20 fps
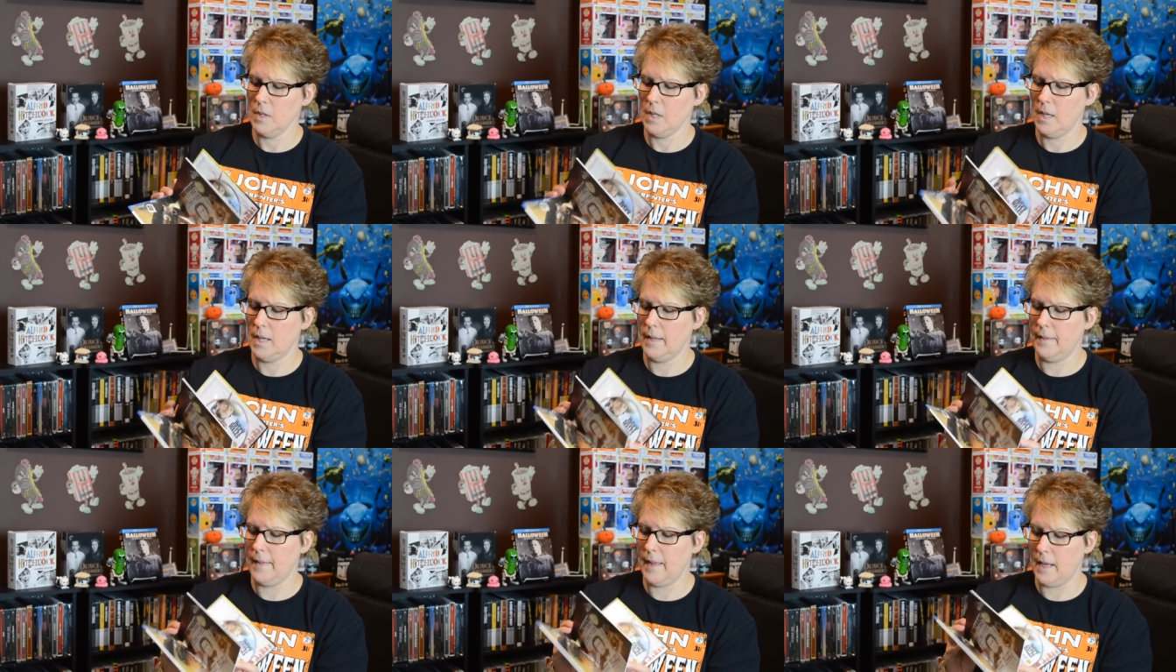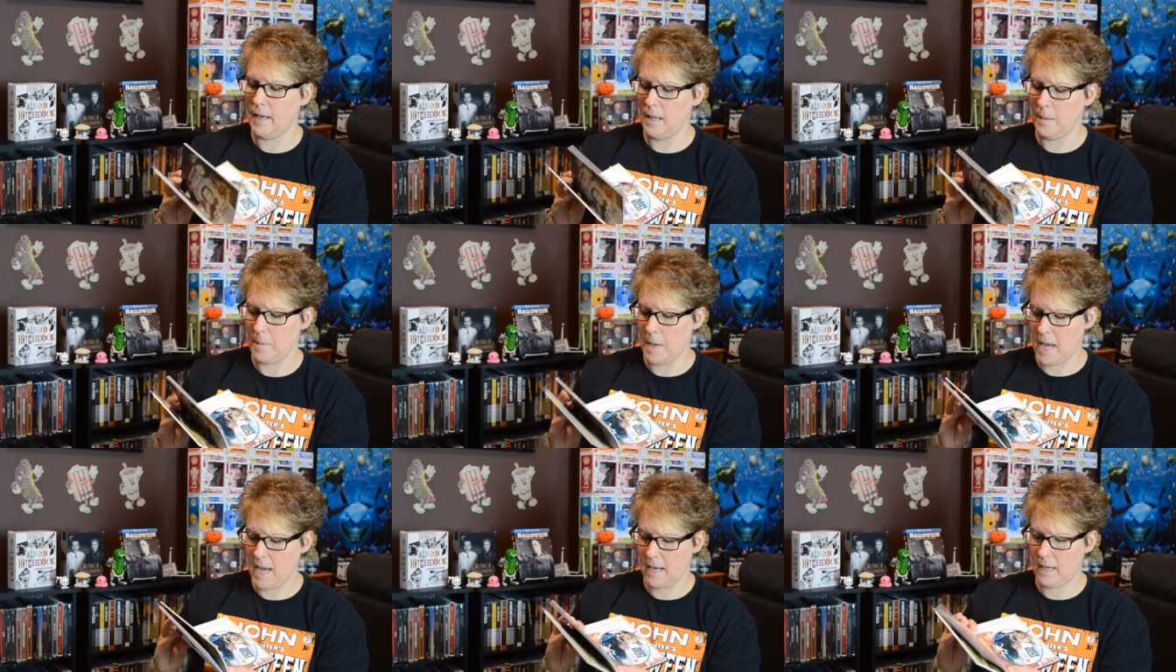And then in the
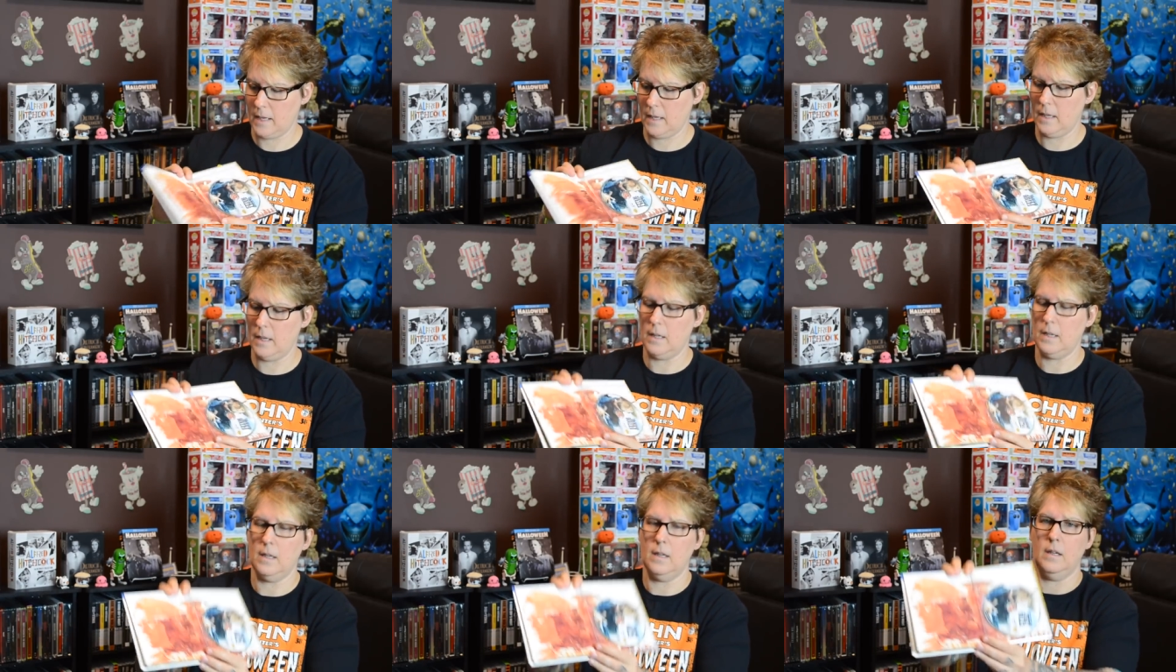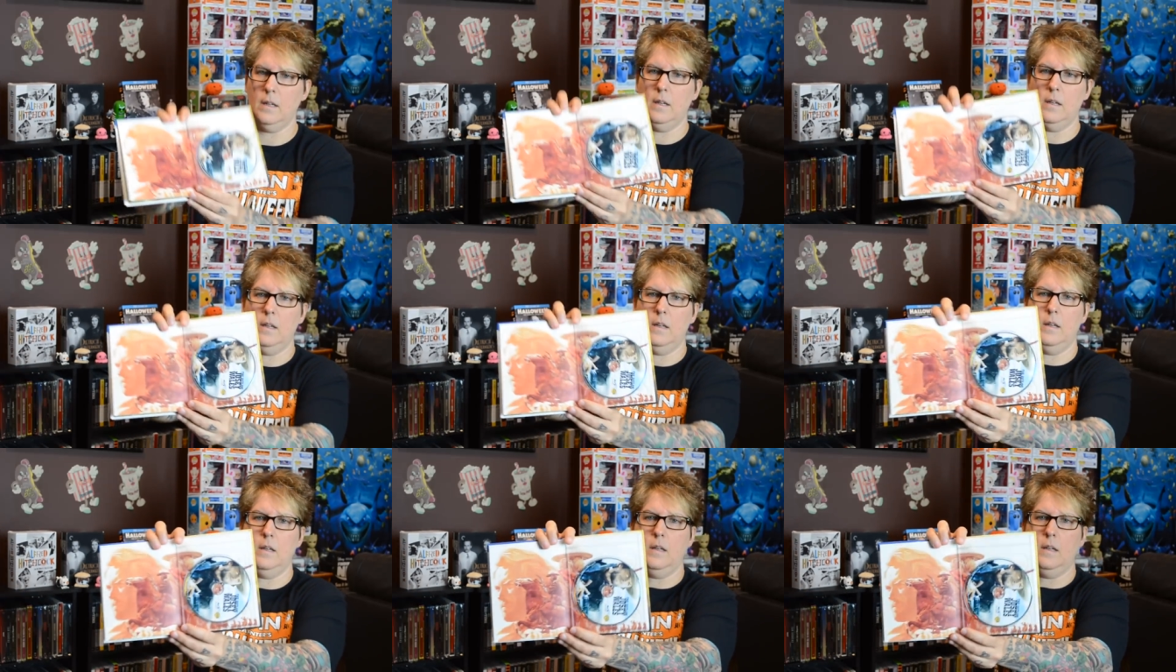back,
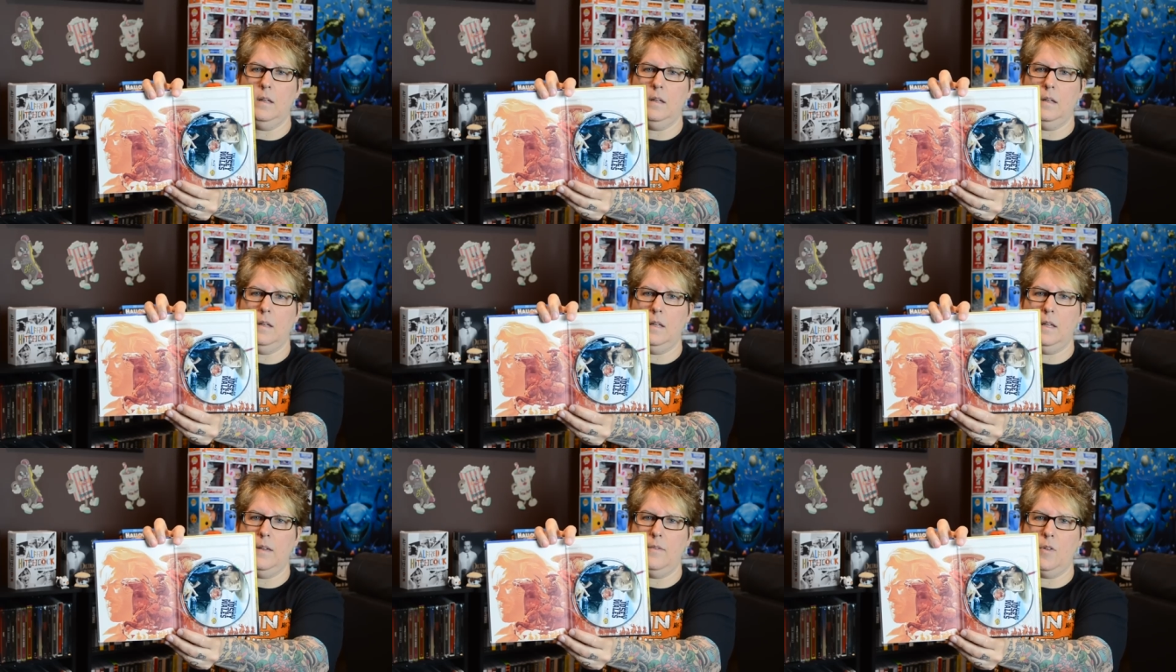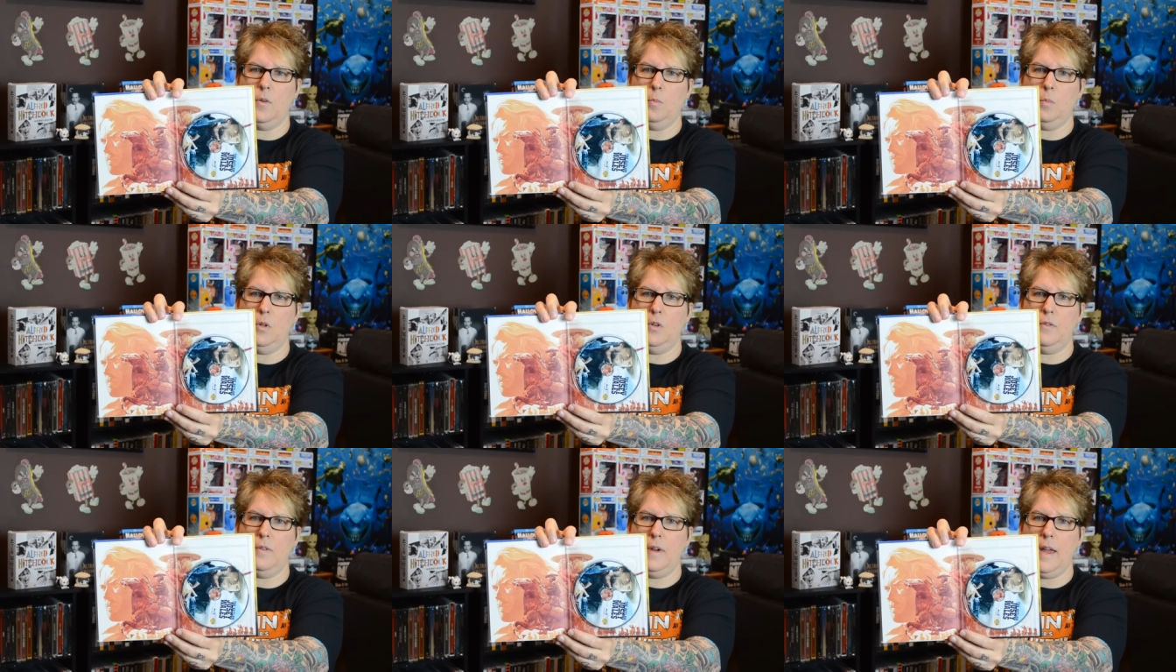you have your
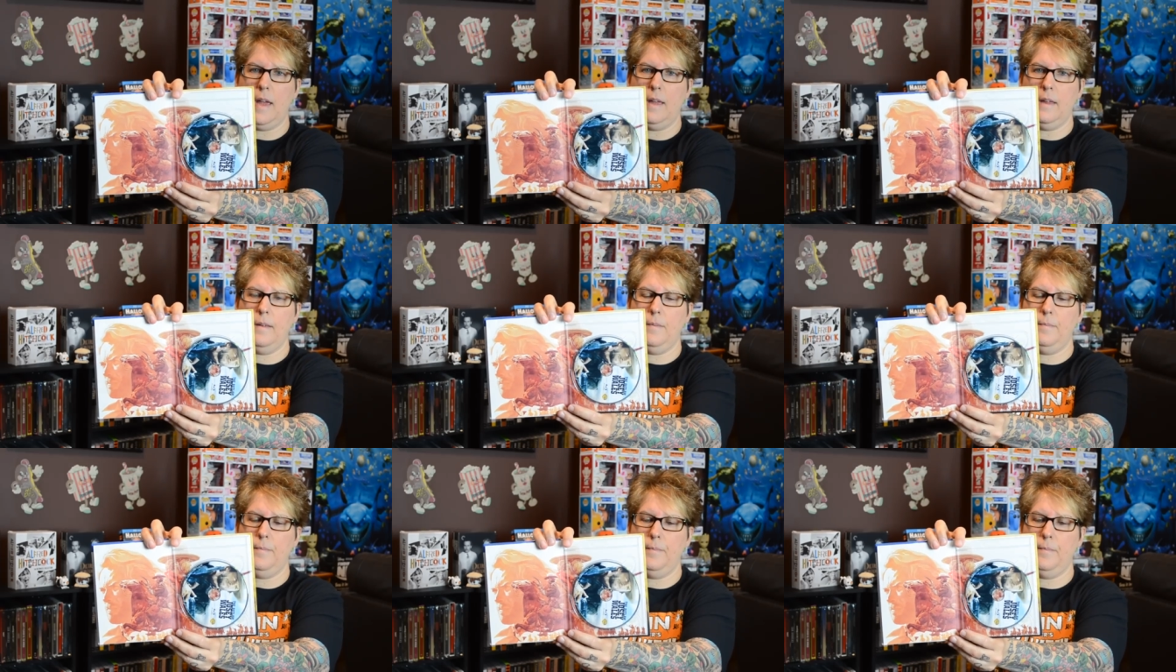Blu-ray.